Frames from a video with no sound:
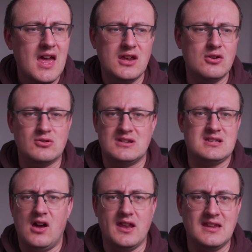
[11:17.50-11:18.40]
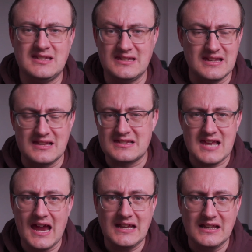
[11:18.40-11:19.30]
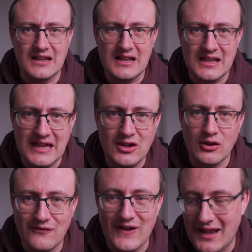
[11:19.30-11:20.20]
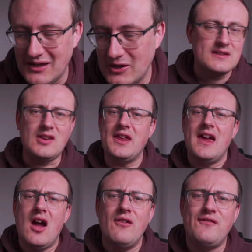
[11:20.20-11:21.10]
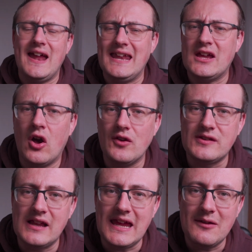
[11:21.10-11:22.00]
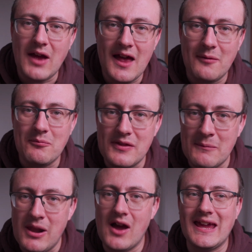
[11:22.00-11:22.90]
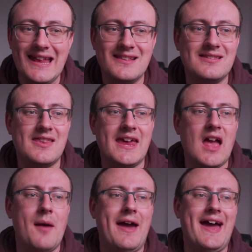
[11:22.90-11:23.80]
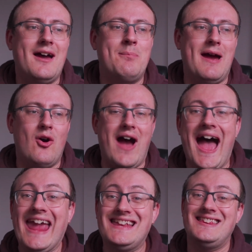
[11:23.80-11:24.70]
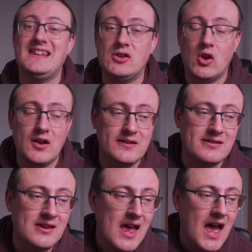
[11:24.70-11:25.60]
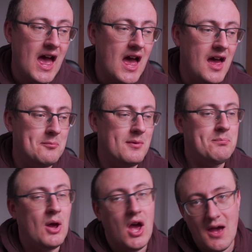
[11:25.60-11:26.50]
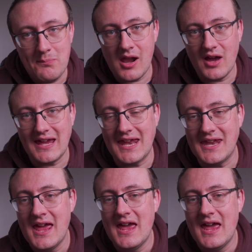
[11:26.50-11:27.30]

you're just like, this is insanely good value. So they are fairly costly, um, the plugins. They come at about eighty dollars um, per plugin,